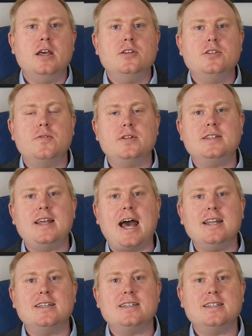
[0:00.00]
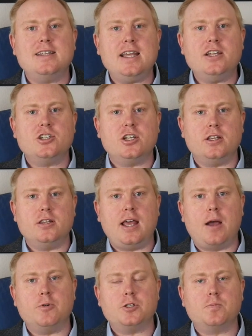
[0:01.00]
So it's that distinction
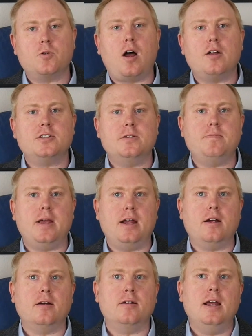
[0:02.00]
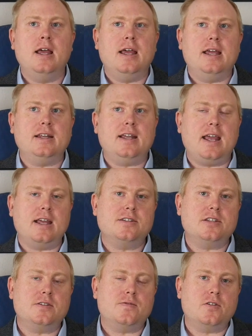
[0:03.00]
that was brought to bear in
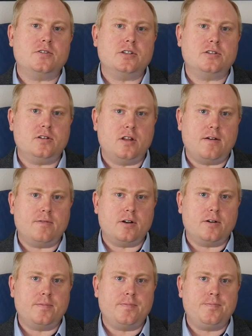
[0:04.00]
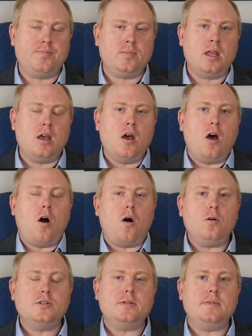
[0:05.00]
Kansas versus Glover.
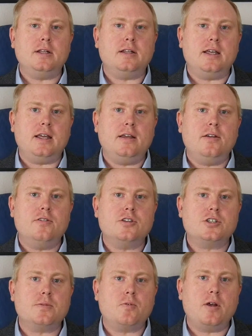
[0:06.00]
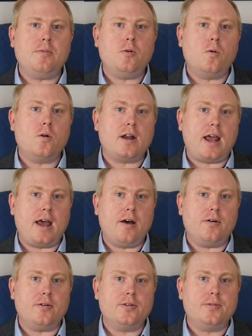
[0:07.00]
Ultimately, the Supreme Court
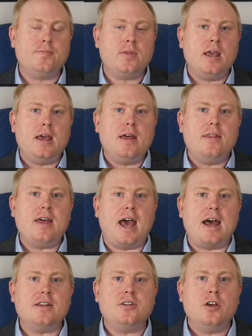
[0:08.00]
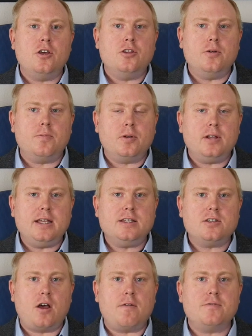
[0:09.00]
held that the
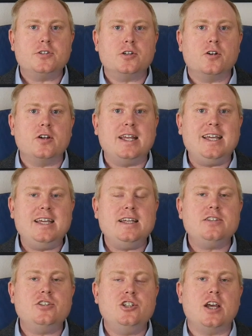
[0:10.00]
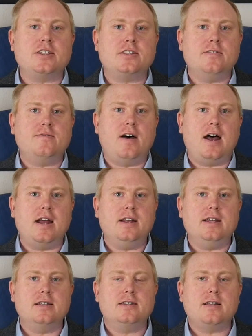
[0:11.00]
police officer is justified
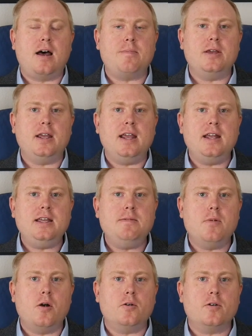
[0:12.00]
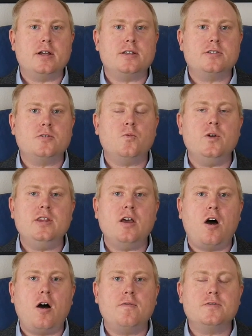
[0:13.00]
in stopping any motorist when the
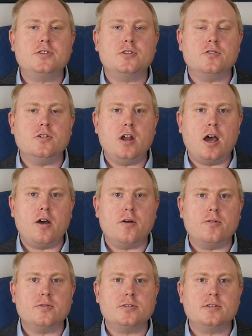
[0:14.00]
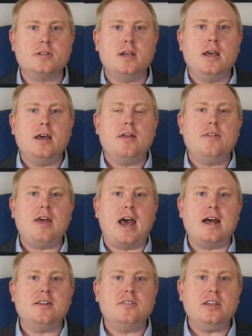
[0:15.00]
officer knows
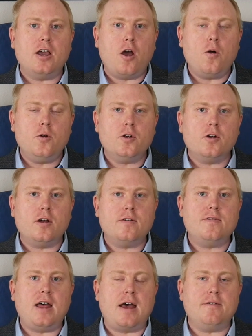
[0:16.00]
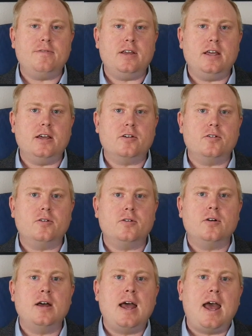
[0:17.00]
that the owner of that
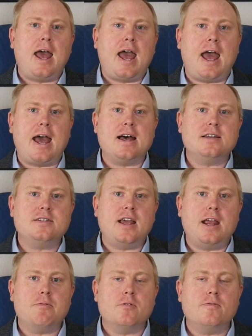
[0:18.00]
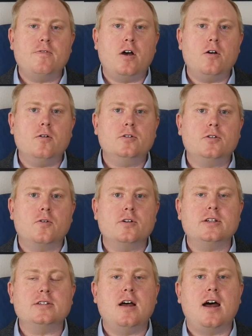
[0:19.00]
vehicle has a revoked or
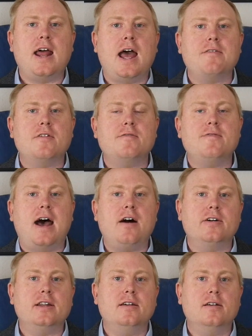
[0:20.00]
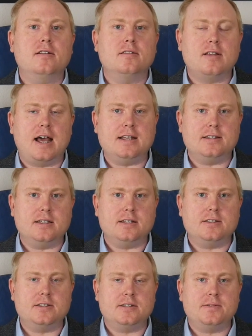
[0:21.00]
does not have a valid
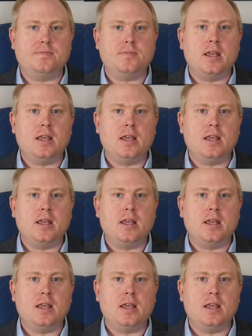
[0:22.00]
license.